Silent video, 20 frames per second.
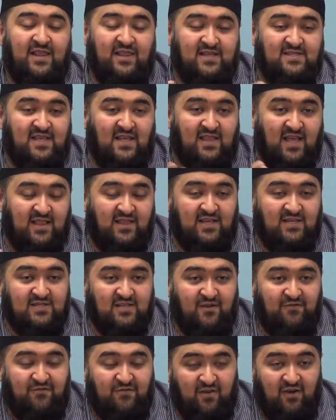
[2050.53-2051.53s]
And he said that this
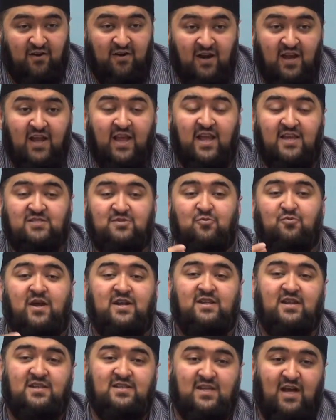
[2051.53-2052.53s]
affair is the
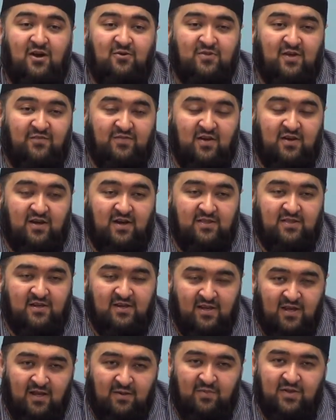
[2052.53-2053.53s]
writing down of the
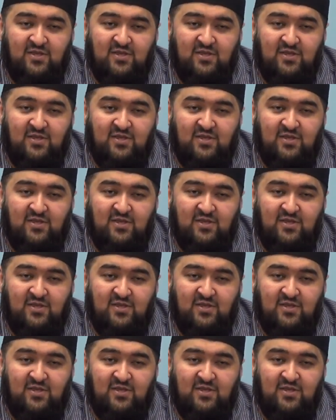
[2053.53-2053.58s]
Qadr.